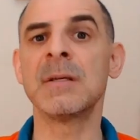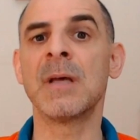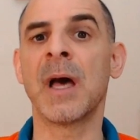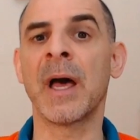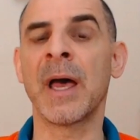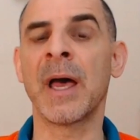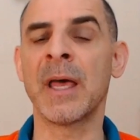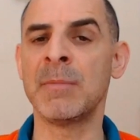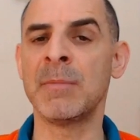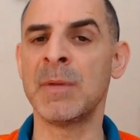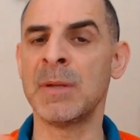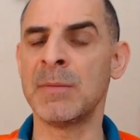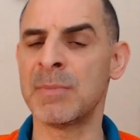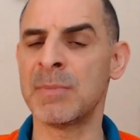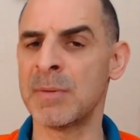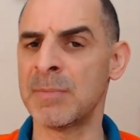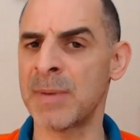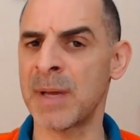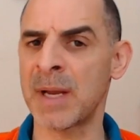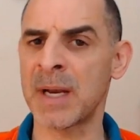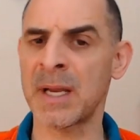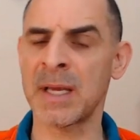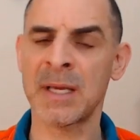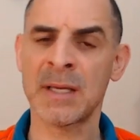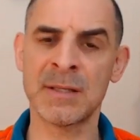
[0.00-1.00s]
I had been
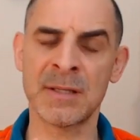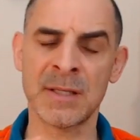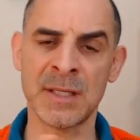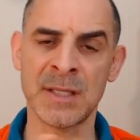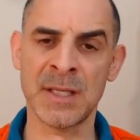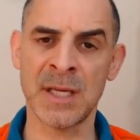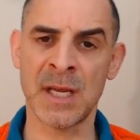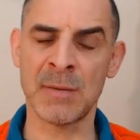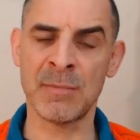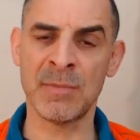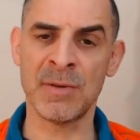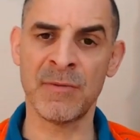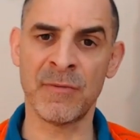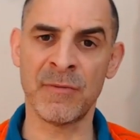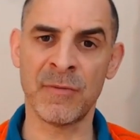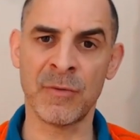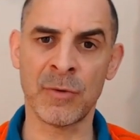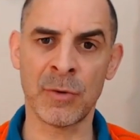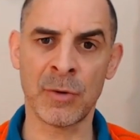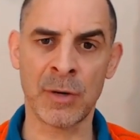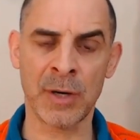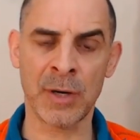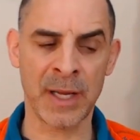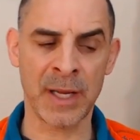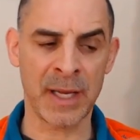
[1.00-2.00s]
preparing it a year
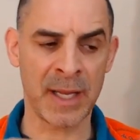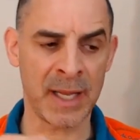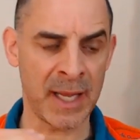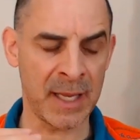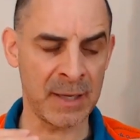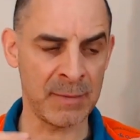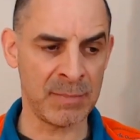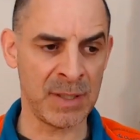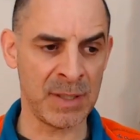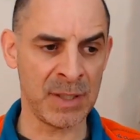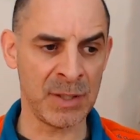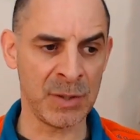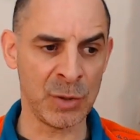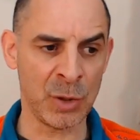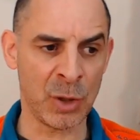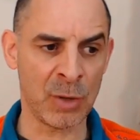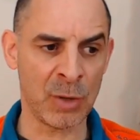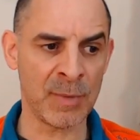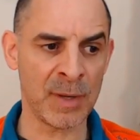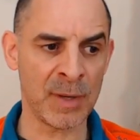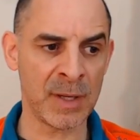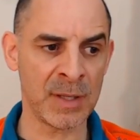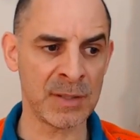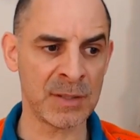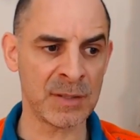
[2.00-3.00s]
before. It had been
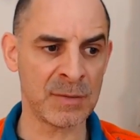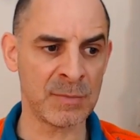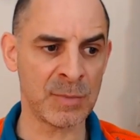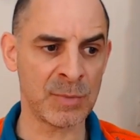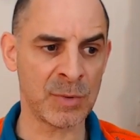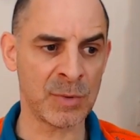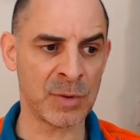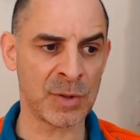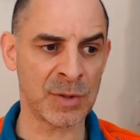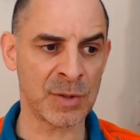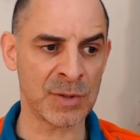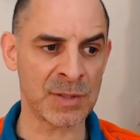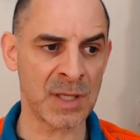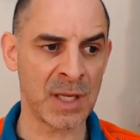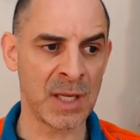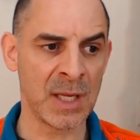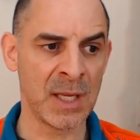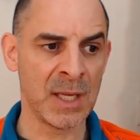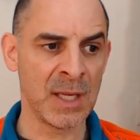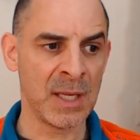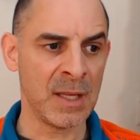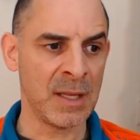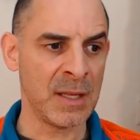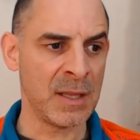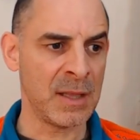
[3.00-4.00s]
dormant because
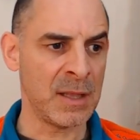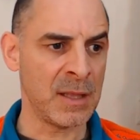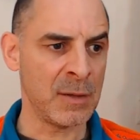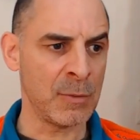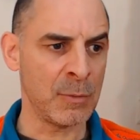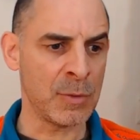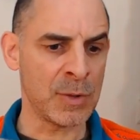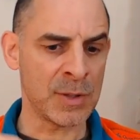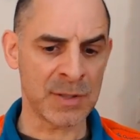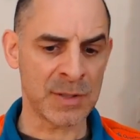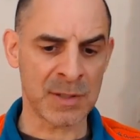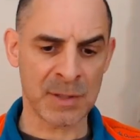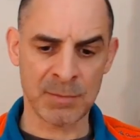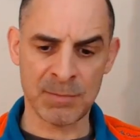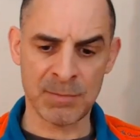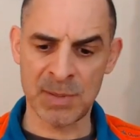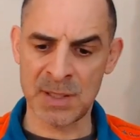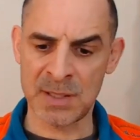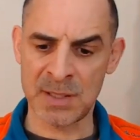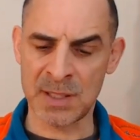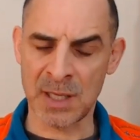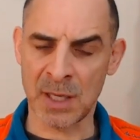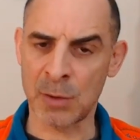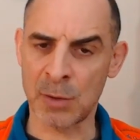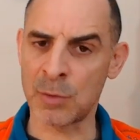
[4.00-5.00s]
it was a
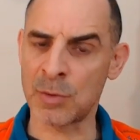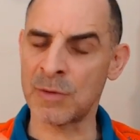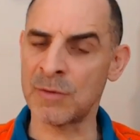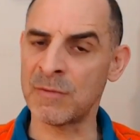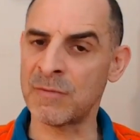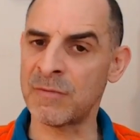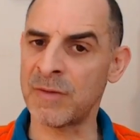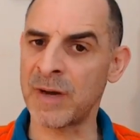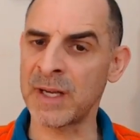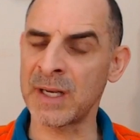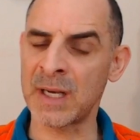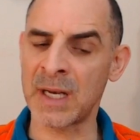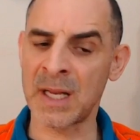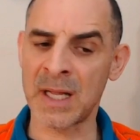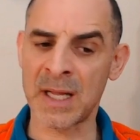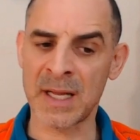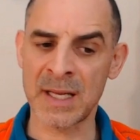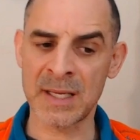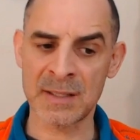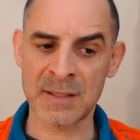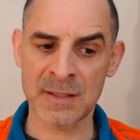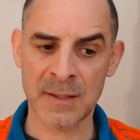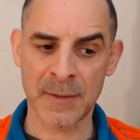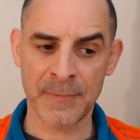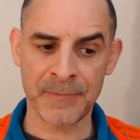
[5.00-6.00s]
piece I couldn't
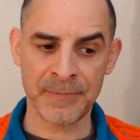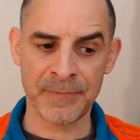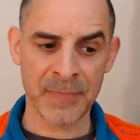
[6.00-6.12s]
finalize.